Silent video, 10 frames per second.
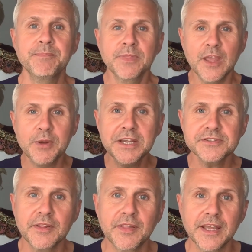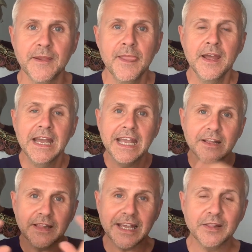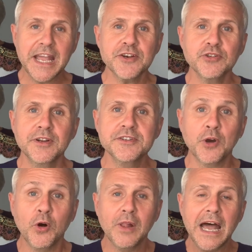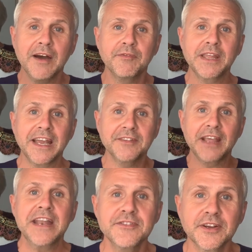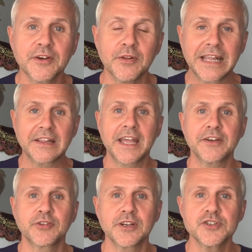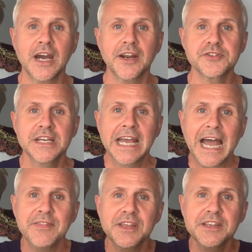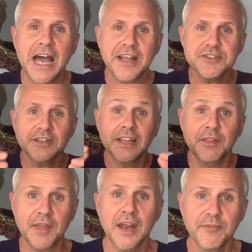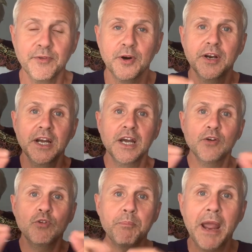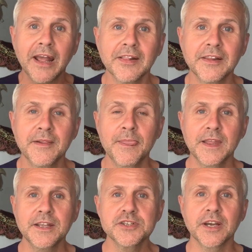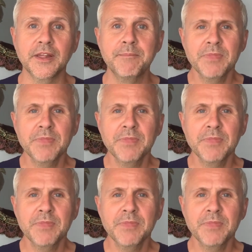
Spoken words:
Now here's the thing, electrons all have the identical electric charge, and they naturally therefore repel each other.